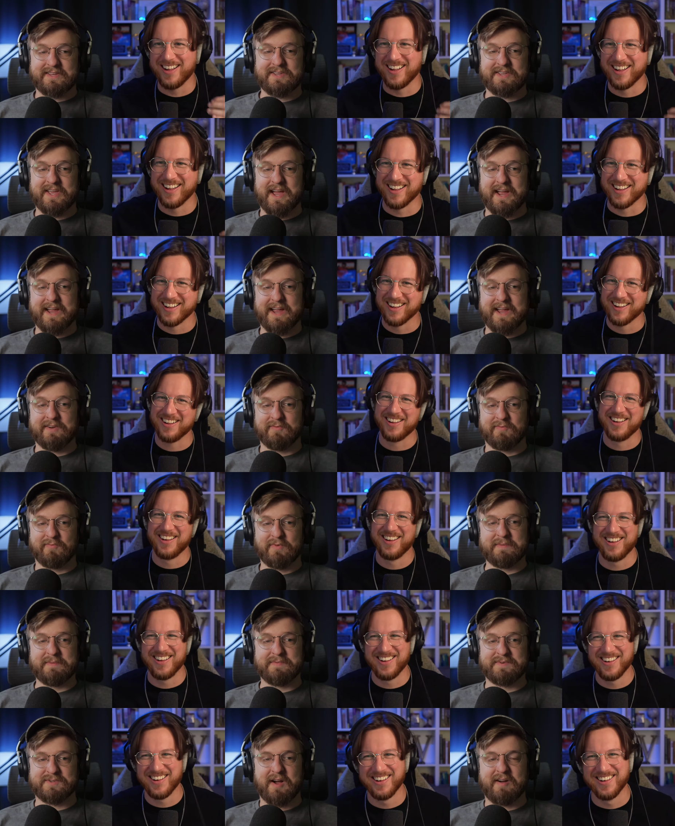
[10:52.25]
Speaker 1: yeah, it
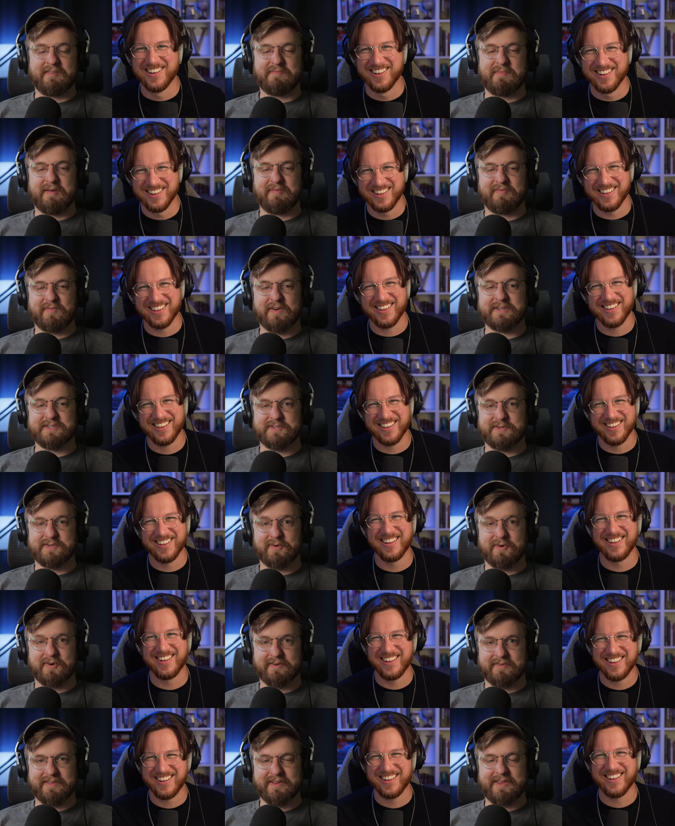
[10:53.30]
rips off my fridge
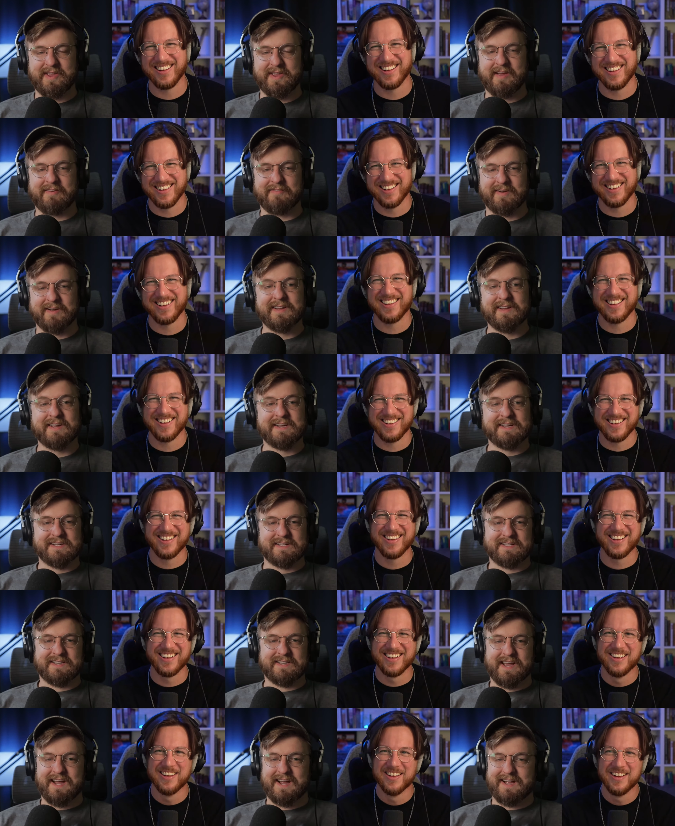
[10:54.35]
door or the camera.
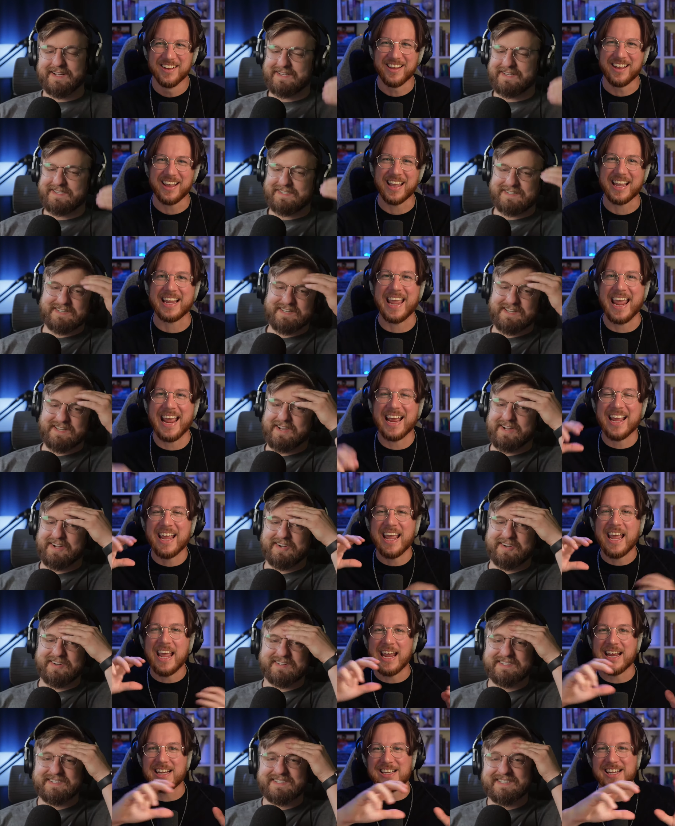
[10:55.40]
Speaker 2: Yeah. It can't, no.
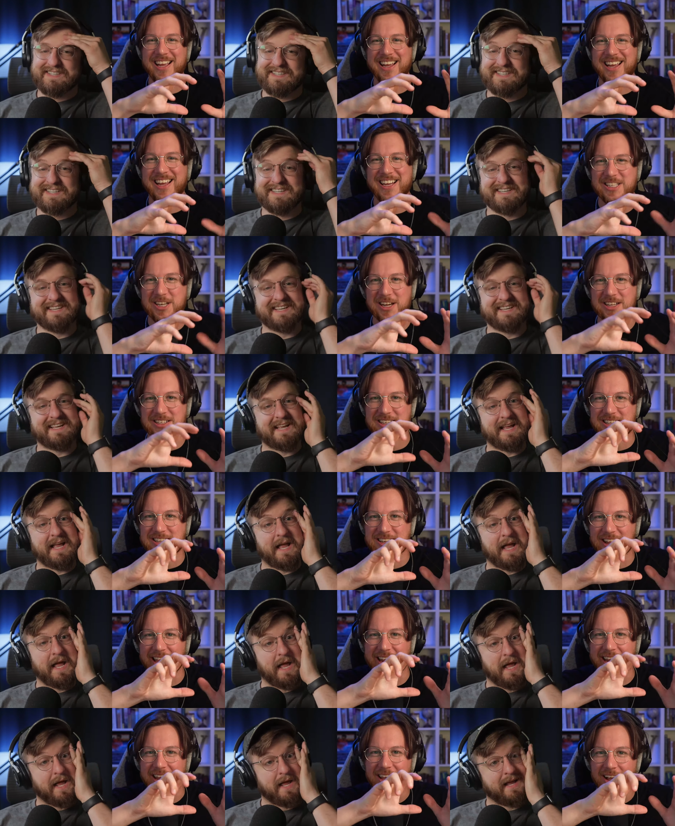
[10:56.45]
it, it doesn't
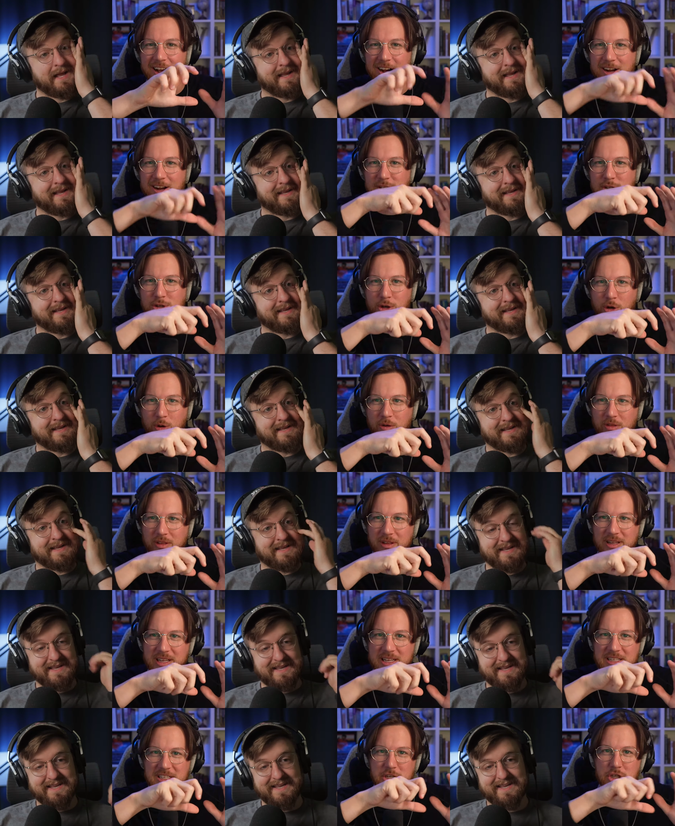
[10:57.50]
like unscrew the
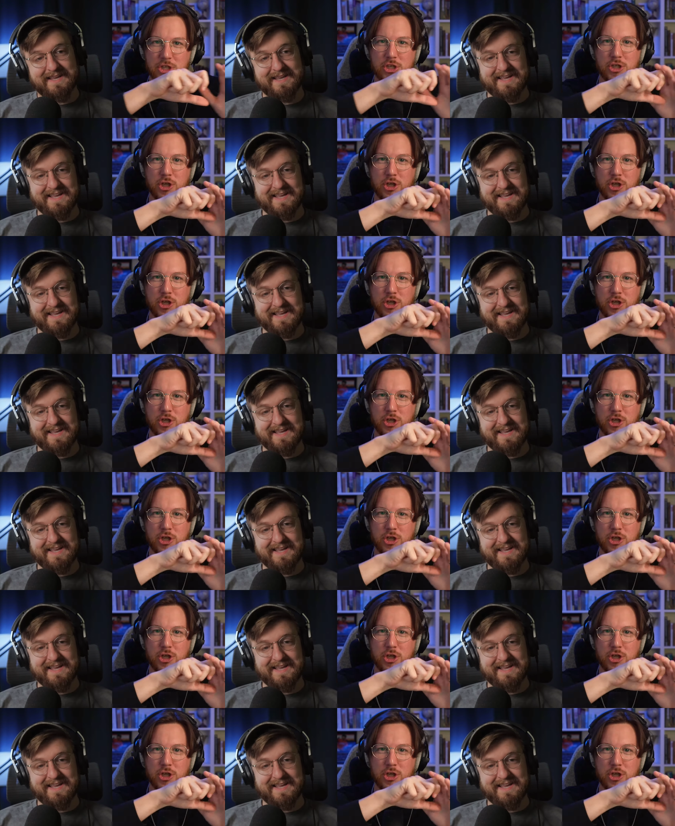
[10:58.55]
lens. It just.